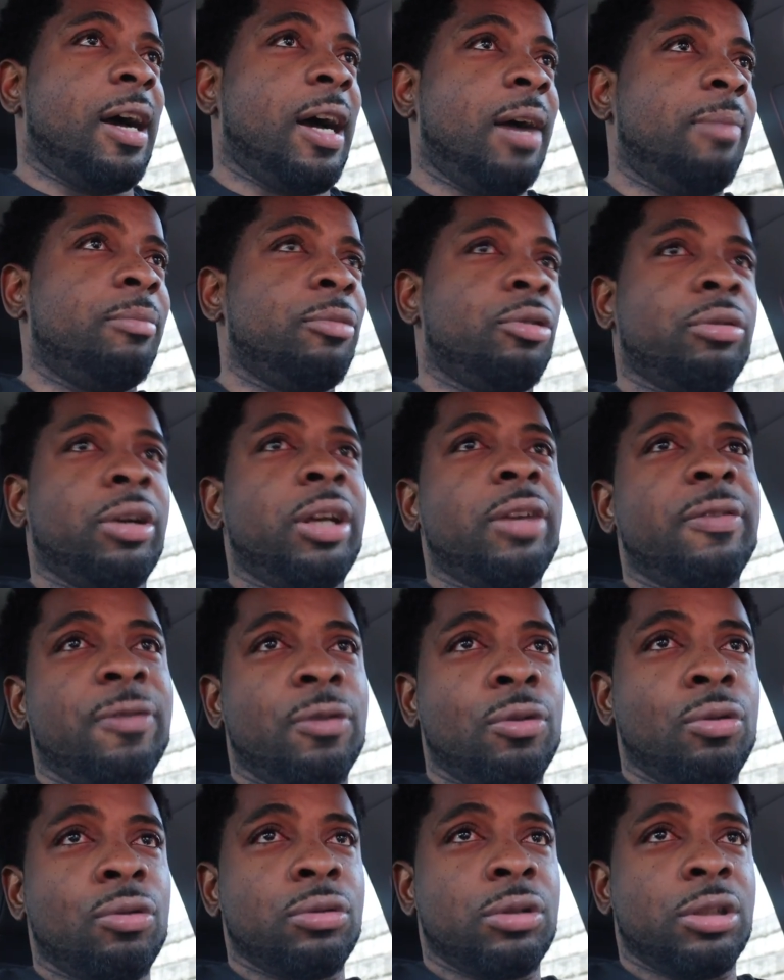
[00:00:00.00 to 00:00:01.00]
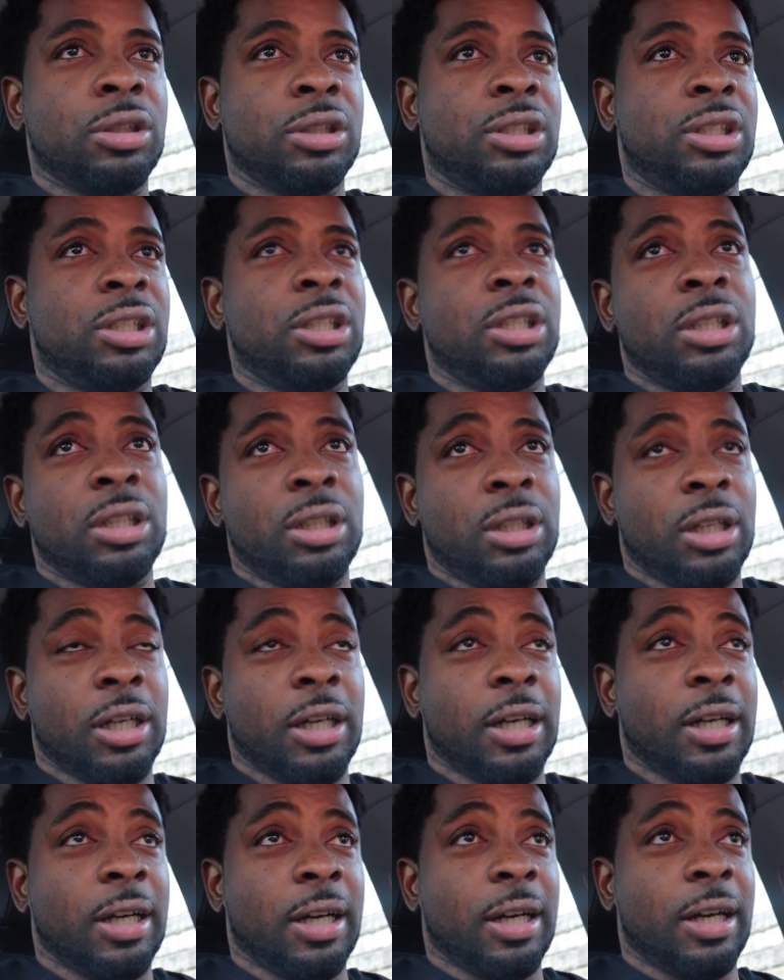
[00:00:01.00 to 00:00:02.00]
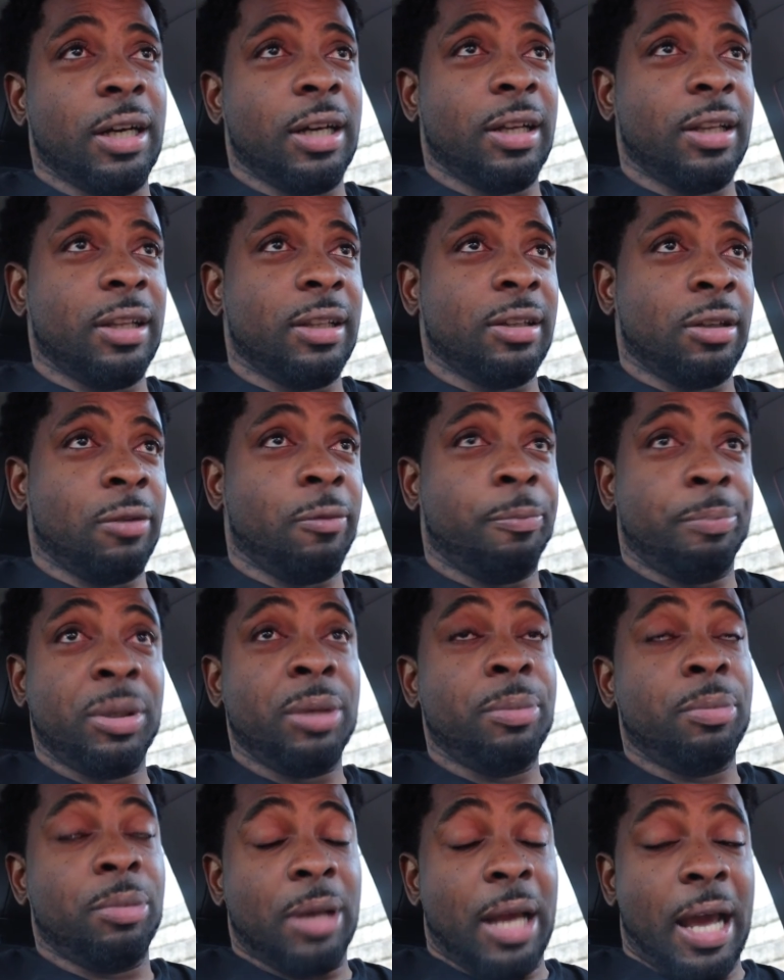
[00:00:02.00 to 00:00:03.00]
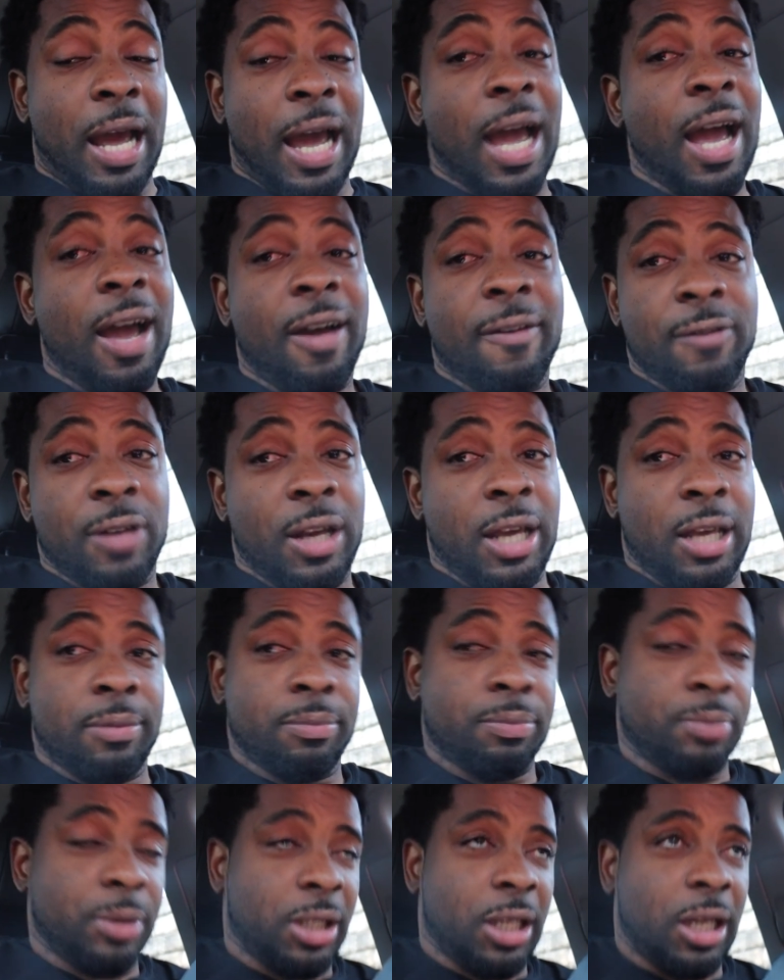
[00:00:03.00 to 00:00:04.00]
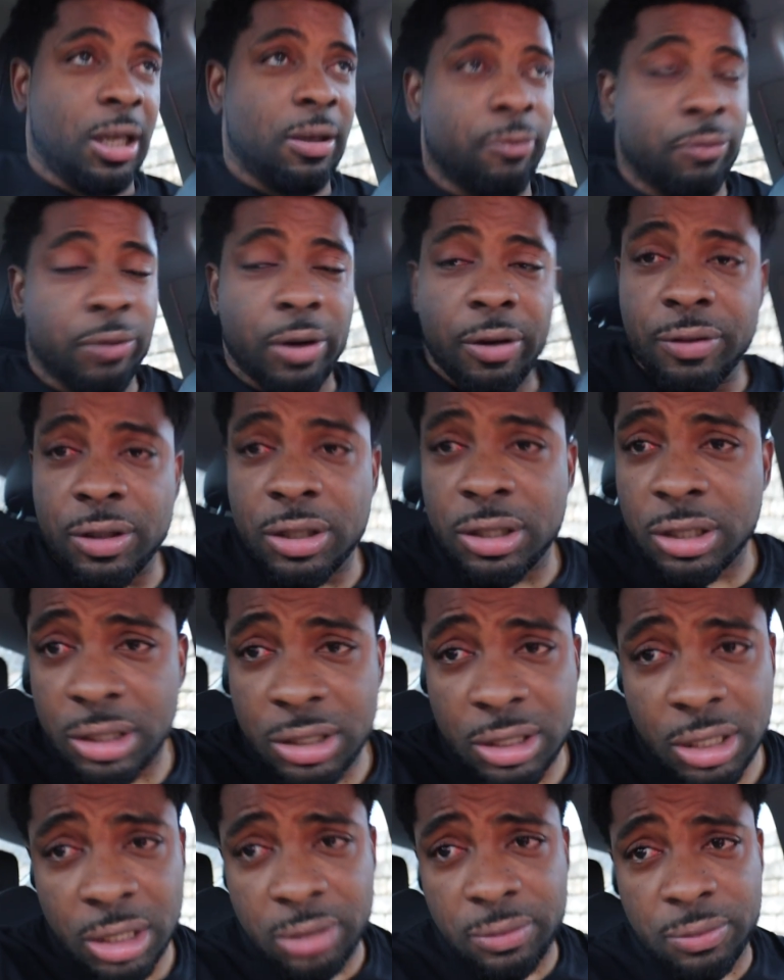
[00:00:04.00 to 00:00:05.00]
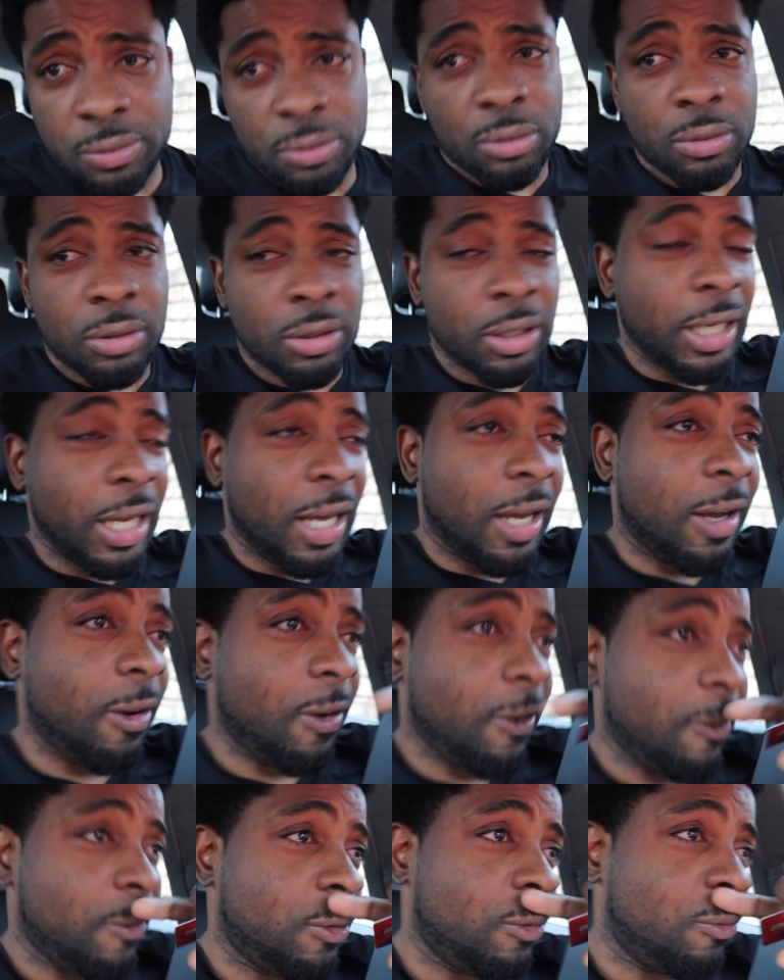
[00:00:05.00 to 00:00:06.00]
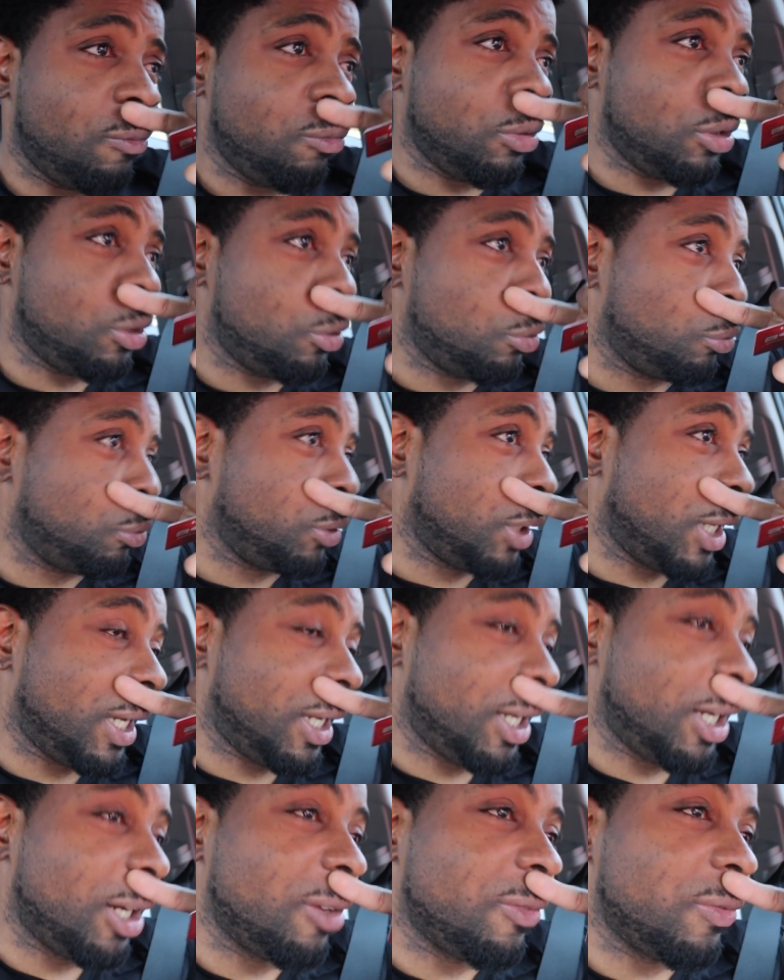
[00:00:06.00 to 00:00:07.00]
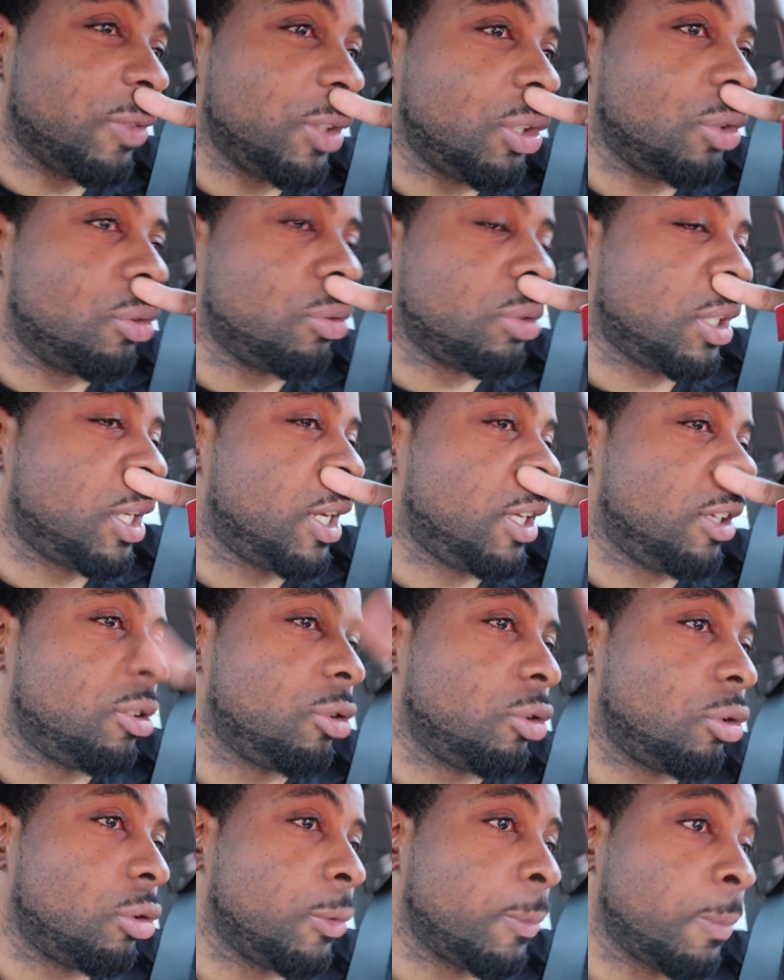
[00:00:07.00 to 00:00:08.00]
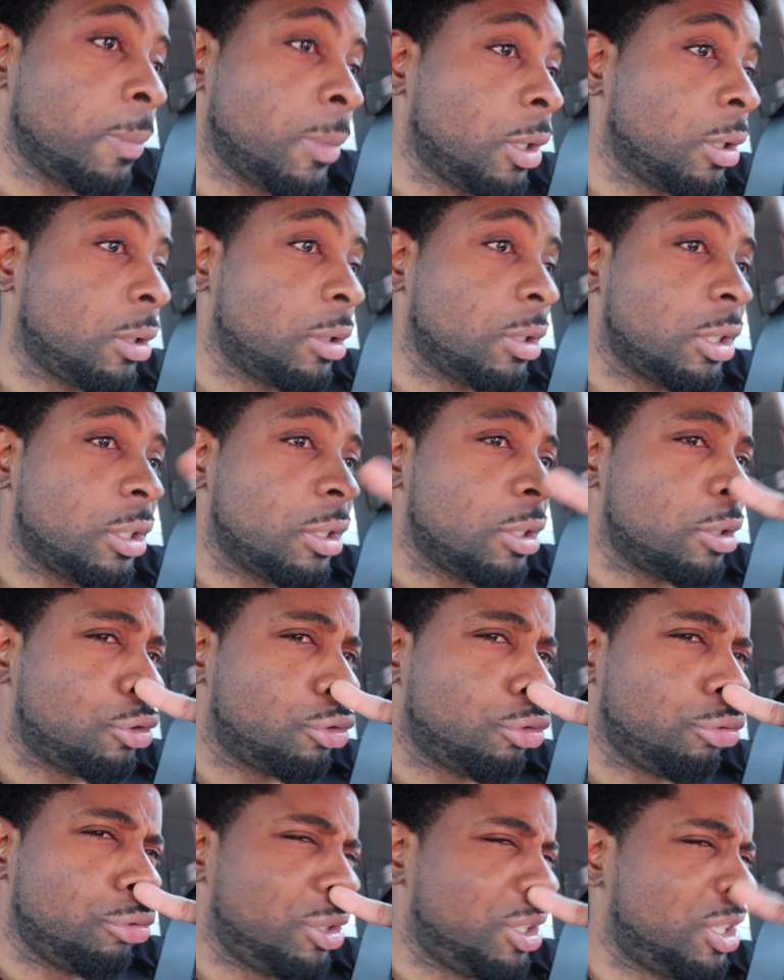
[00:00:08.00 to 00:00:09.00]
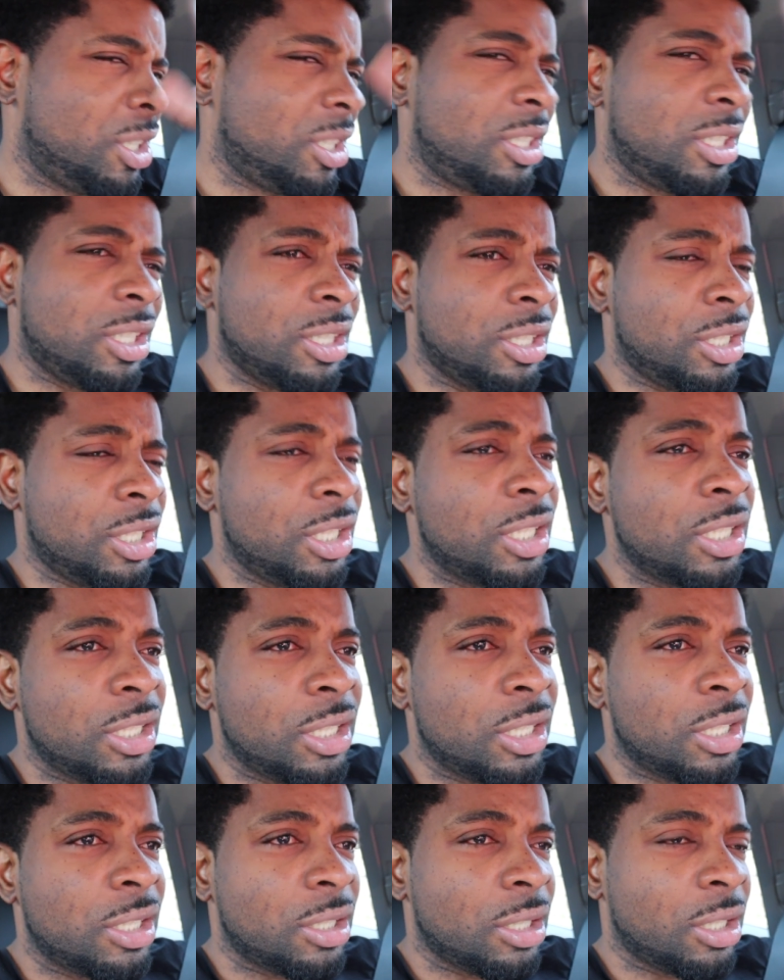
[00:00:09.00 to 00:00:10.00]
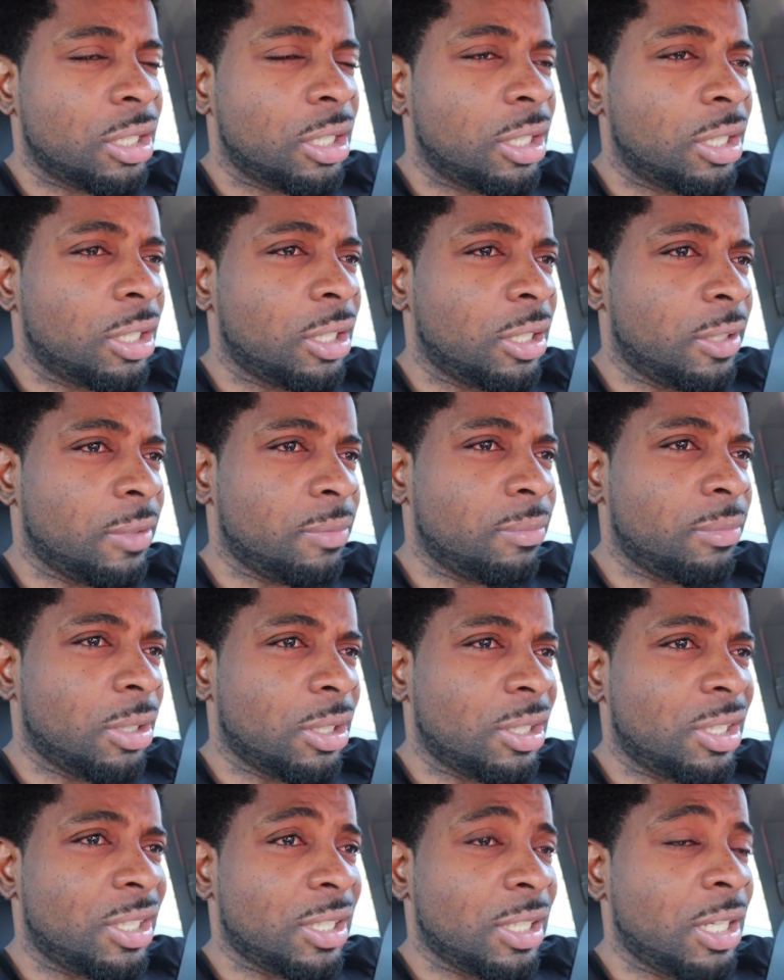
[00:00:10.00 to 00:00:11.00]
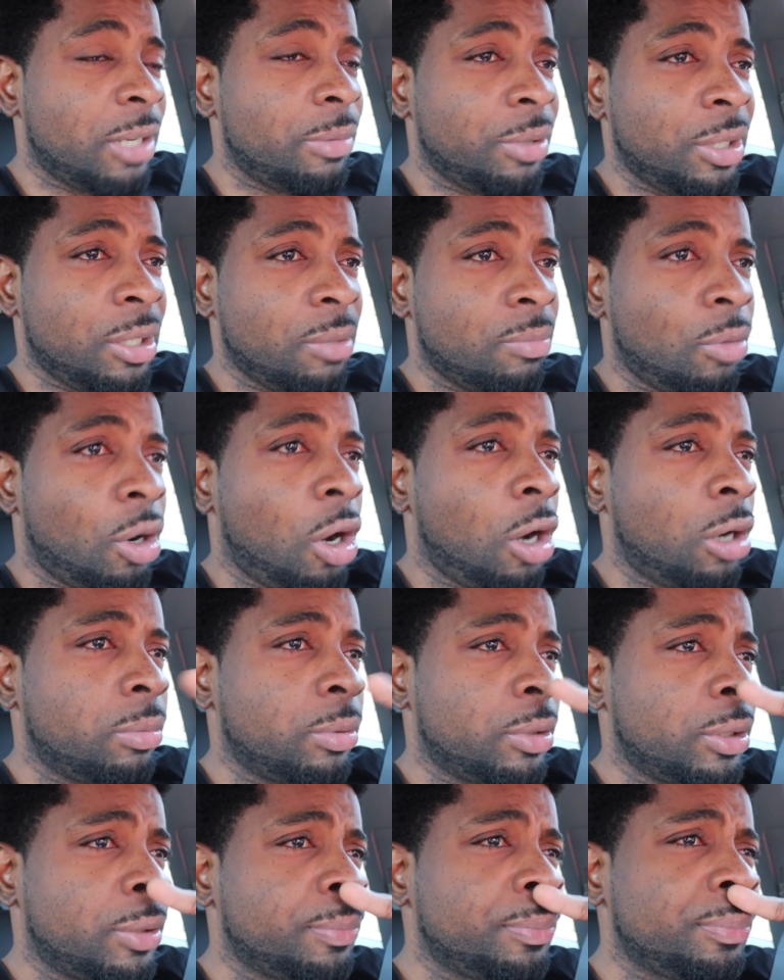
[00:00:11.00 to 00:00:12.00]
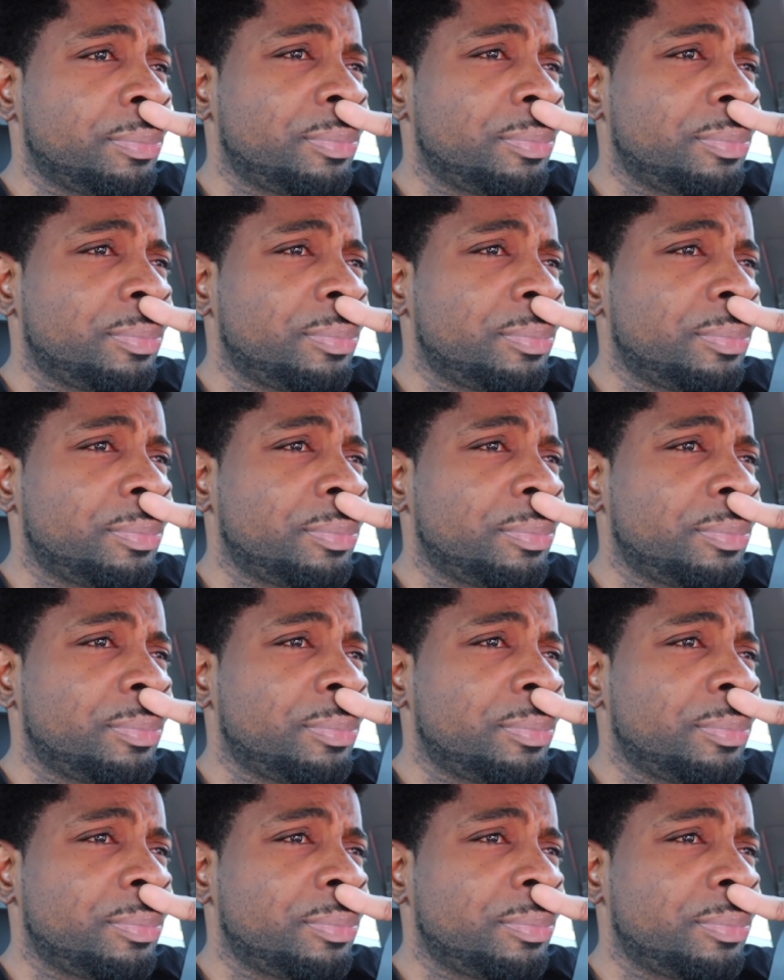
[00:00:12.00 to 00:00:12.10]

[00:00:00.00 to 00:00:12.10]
I'm grateful to see the people that have, like, became very successful with doing, like, hair videos. Like, you know, 360 Jeezy's a celebrity barber.